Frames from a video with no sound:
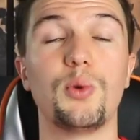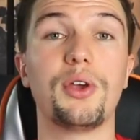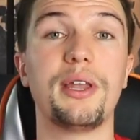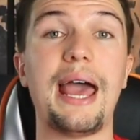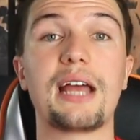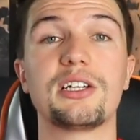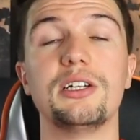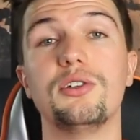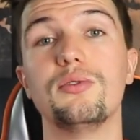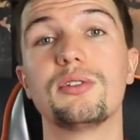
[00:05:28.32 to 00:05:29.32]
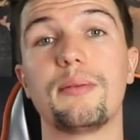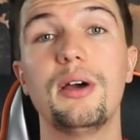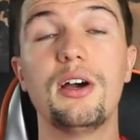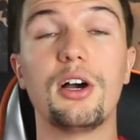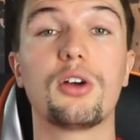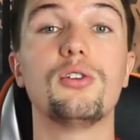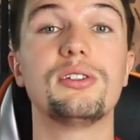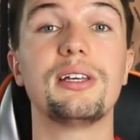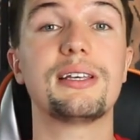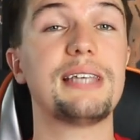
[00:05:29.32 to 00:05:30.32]
where you can actually do some
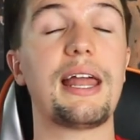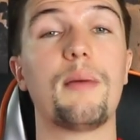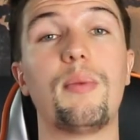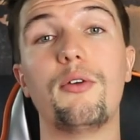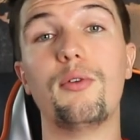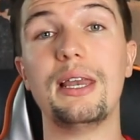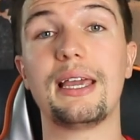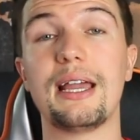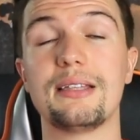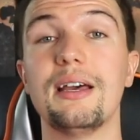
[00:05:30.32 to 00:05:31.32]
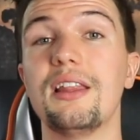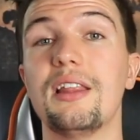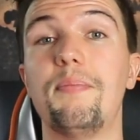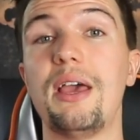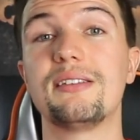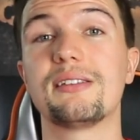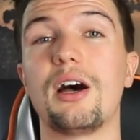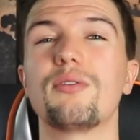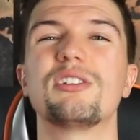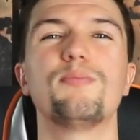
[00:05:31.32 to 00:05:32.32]
acoustic setup and really get the best
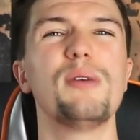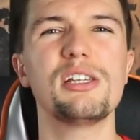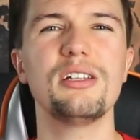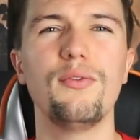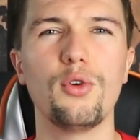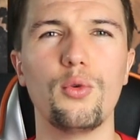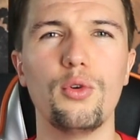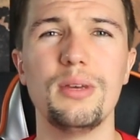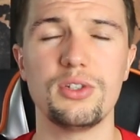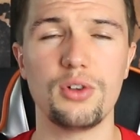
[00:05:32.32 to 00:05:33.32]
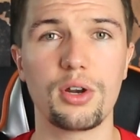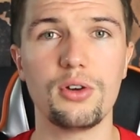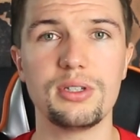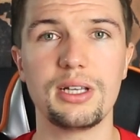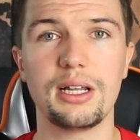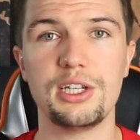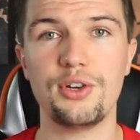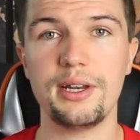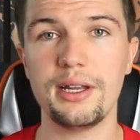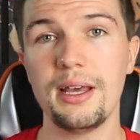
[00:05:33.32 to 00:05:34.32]
sound, especially if your room is not acoustically
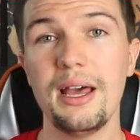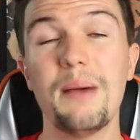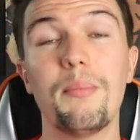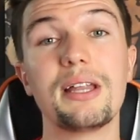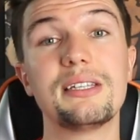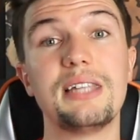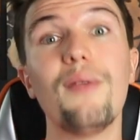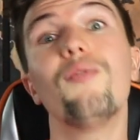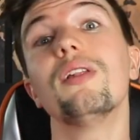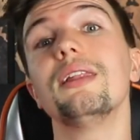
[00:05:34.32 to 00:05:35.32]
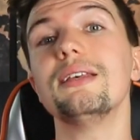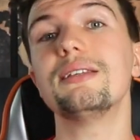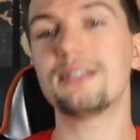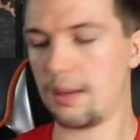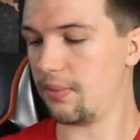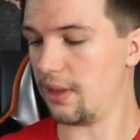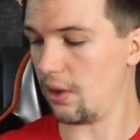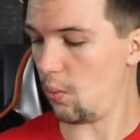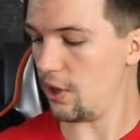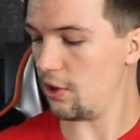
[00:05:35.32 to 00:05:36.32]
treated, but it's definitely
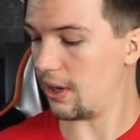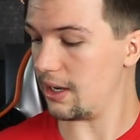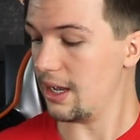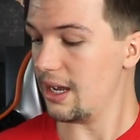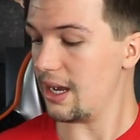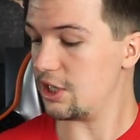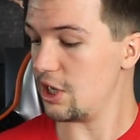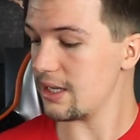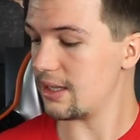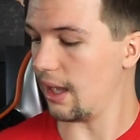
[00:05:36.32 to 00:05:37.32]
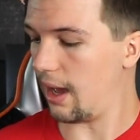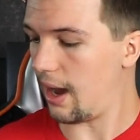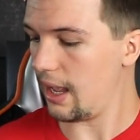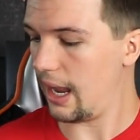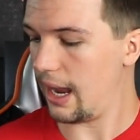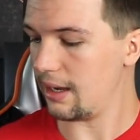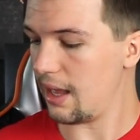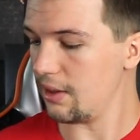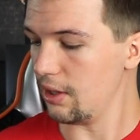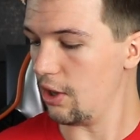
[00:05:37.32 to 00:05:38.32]
something where you can adjust the high end
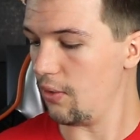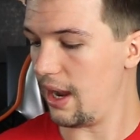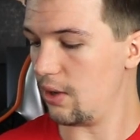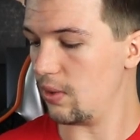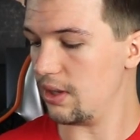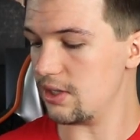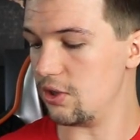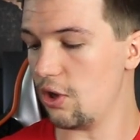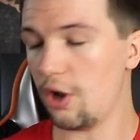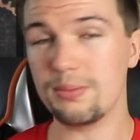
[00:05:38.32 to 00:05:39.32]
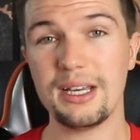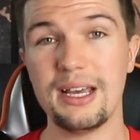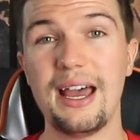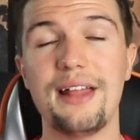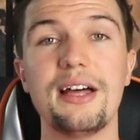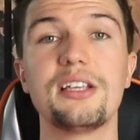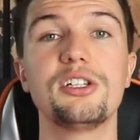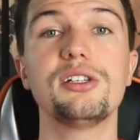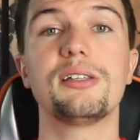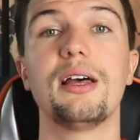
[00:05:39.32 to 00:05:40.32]
and the low end with these knobs, and that's
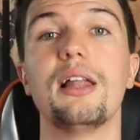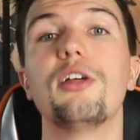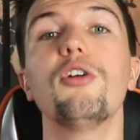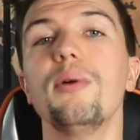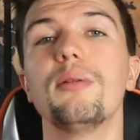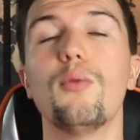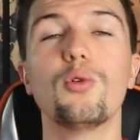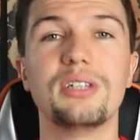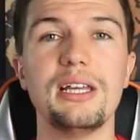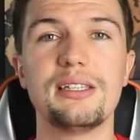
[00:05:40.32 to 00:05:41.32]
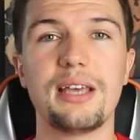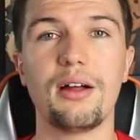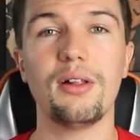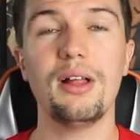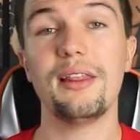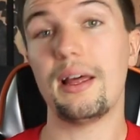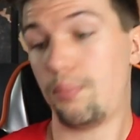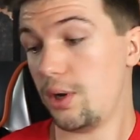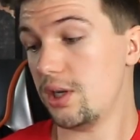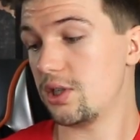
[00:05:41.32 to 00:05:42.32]
just a little bit more detail that
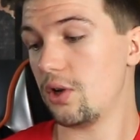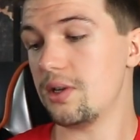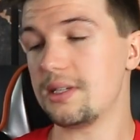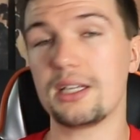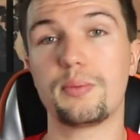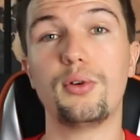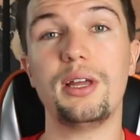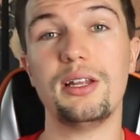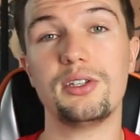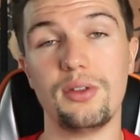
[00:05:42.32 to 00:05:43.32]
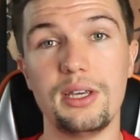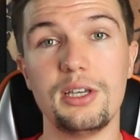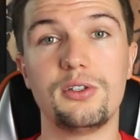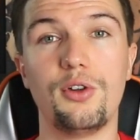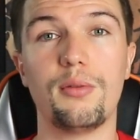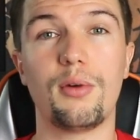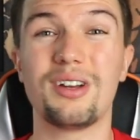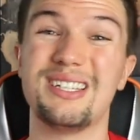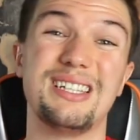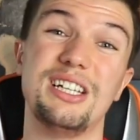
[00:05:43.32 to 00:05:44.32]
PreSonus has put into these studio
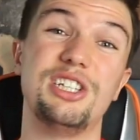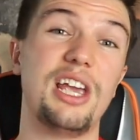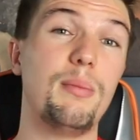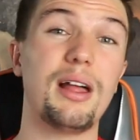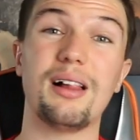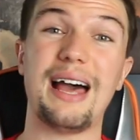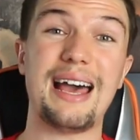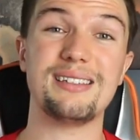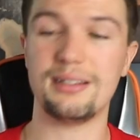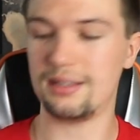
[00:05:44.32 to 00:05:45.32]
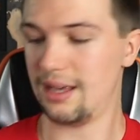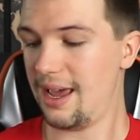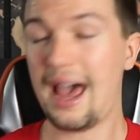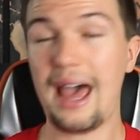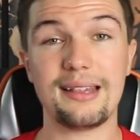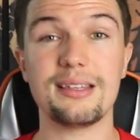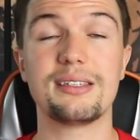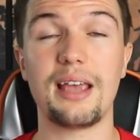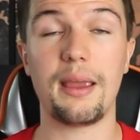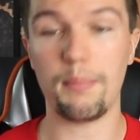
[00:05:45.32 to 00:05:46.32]
monitors that JBL hasn't at the
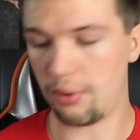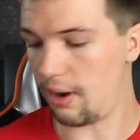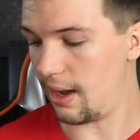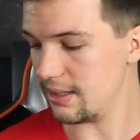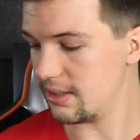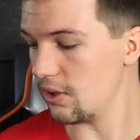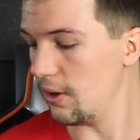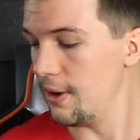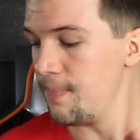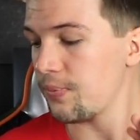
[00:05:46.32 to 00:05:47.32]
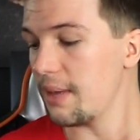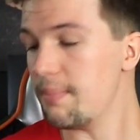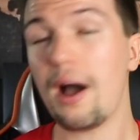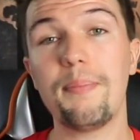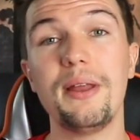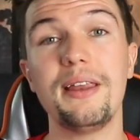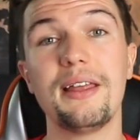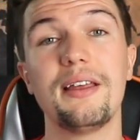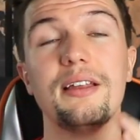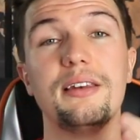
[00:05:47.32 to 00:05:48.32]
same price. So in my
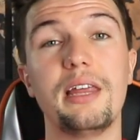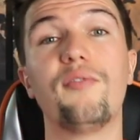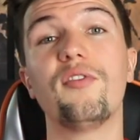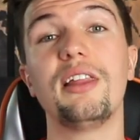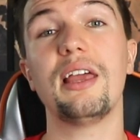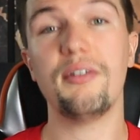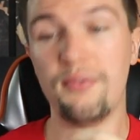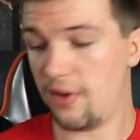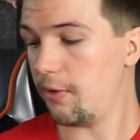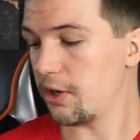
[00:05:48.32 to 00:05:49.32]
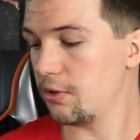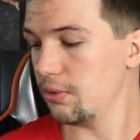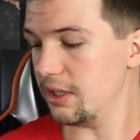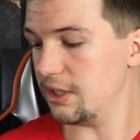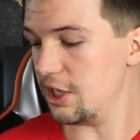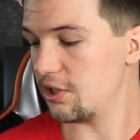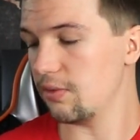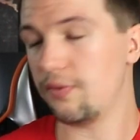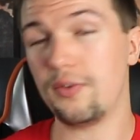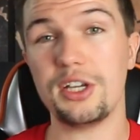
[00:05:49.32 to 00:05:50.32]
opinion, definitely a very cool
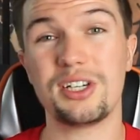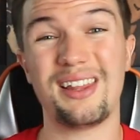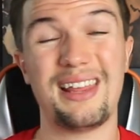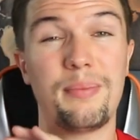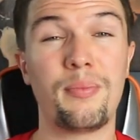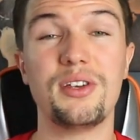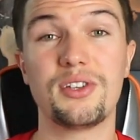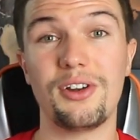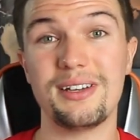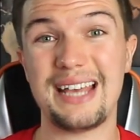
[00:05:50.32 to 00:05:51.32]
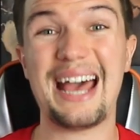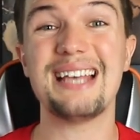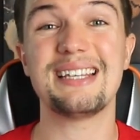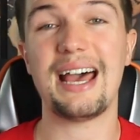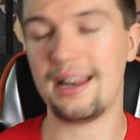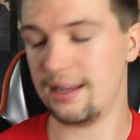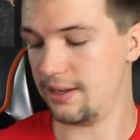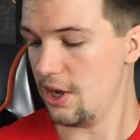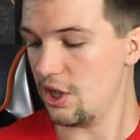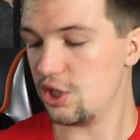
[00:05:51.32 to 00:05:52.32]
additional feature that PreSonus has added
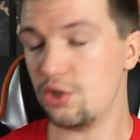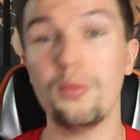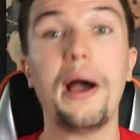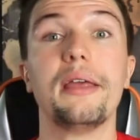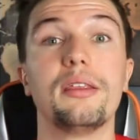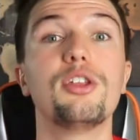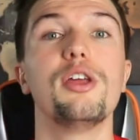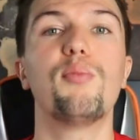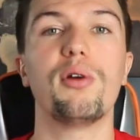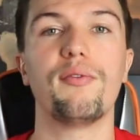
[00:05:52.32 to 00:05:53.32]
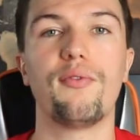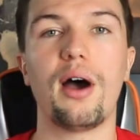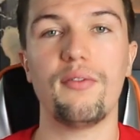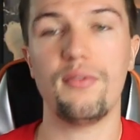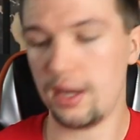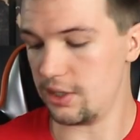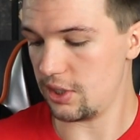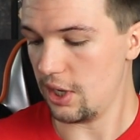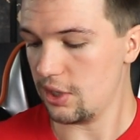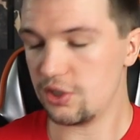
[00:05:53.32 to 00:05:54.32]
to a
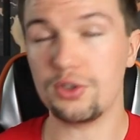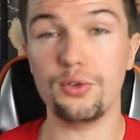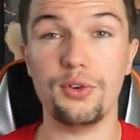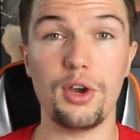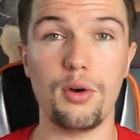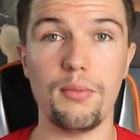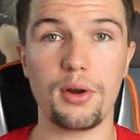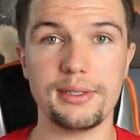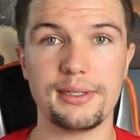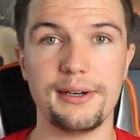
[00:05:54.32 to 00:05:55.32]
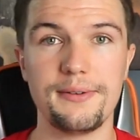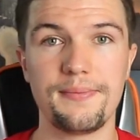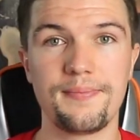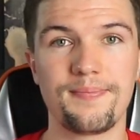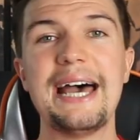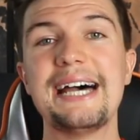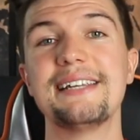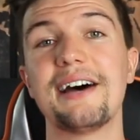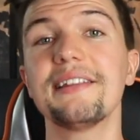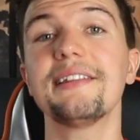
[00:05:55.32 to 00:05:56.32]
3.5-inch studio monitor.
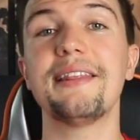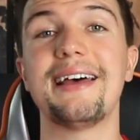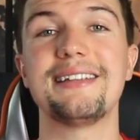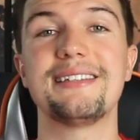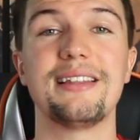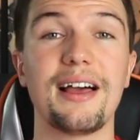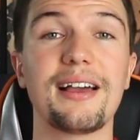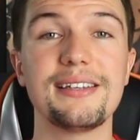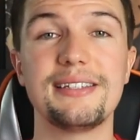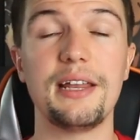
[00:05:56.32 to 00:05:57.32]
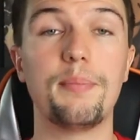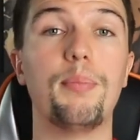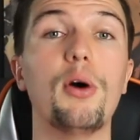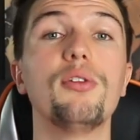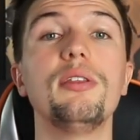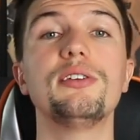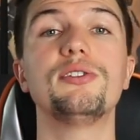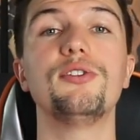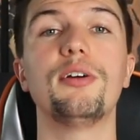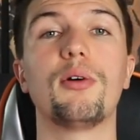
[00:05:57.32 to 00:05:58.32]
And other than that, like I said, both of these
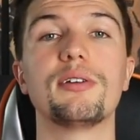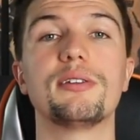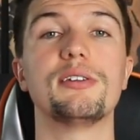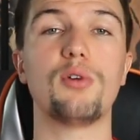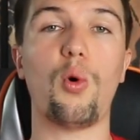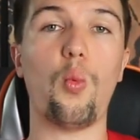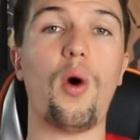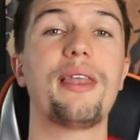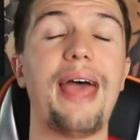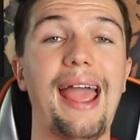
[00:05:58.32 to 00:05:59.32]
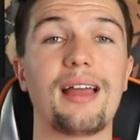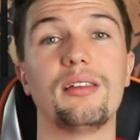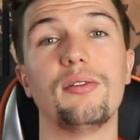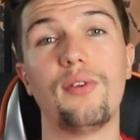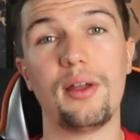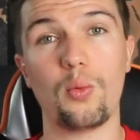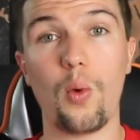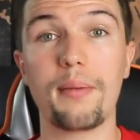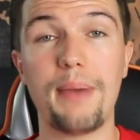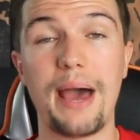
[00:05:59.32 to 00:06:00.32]
studio monitors are one active and
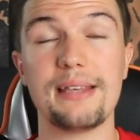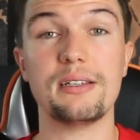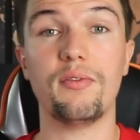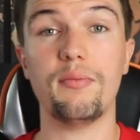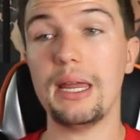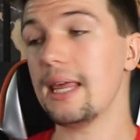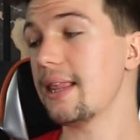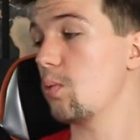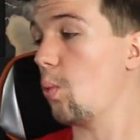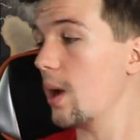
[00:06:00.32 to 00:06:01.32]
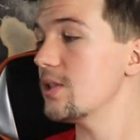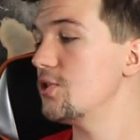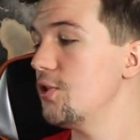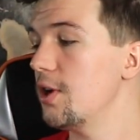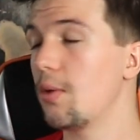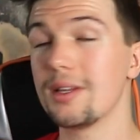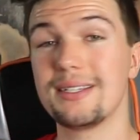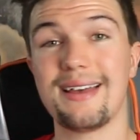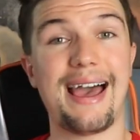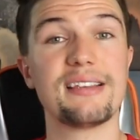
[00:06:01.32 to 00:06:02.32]
one passive, meaning that one studio
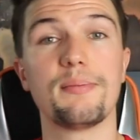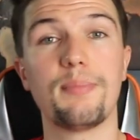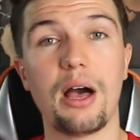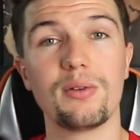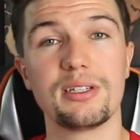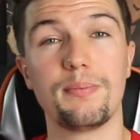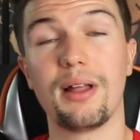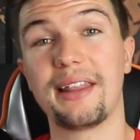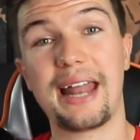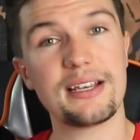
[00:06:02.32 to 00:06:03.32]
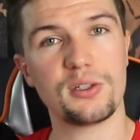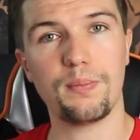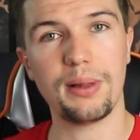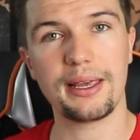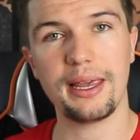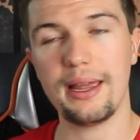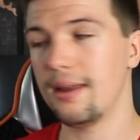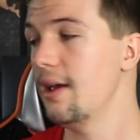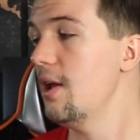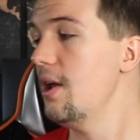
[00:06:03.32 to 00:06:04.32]
monitor has a power supply that has to plug in,